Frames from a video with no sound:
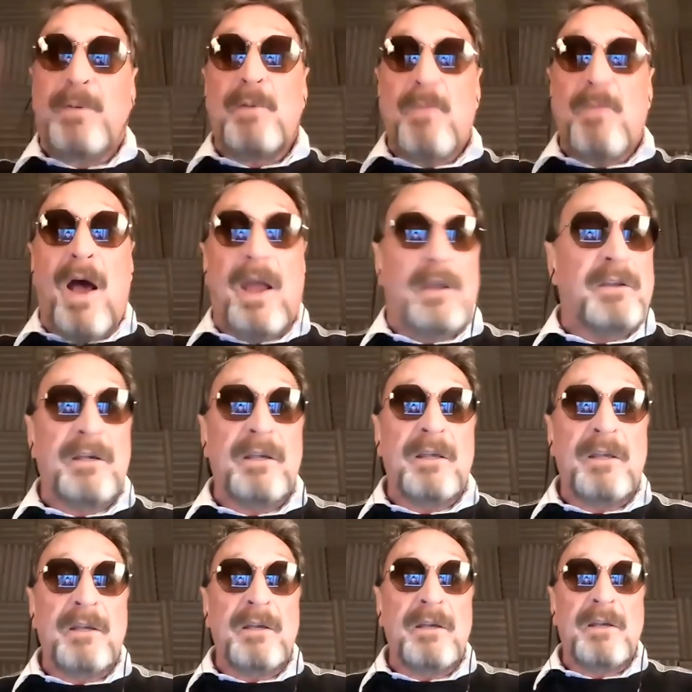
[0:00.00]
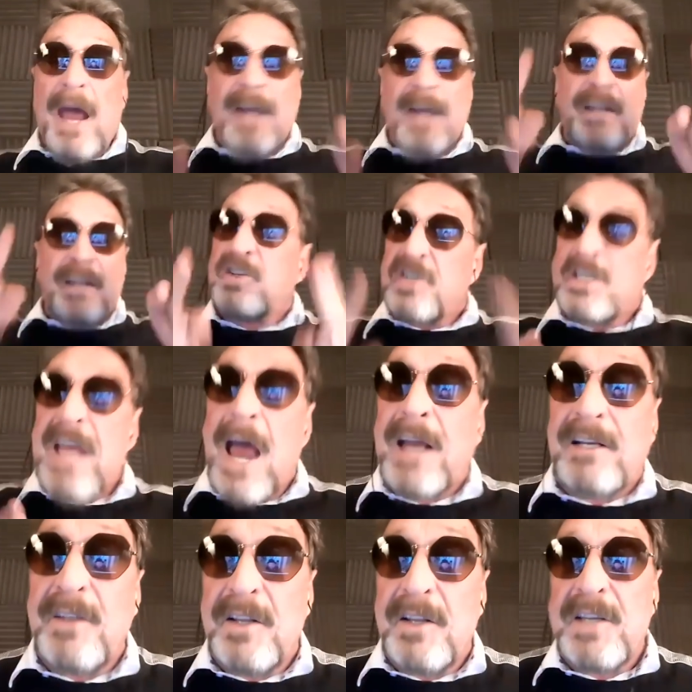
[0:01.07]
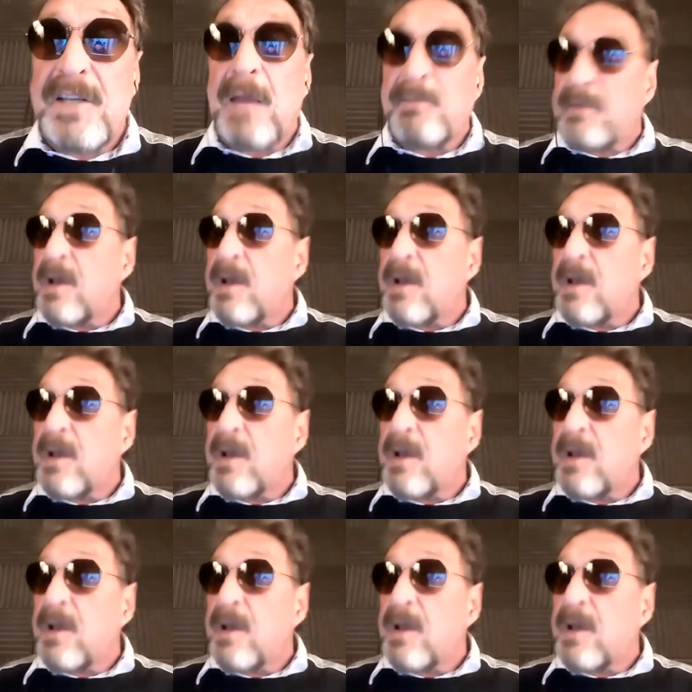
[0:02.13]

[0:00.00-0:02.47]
in mind, at exactly the same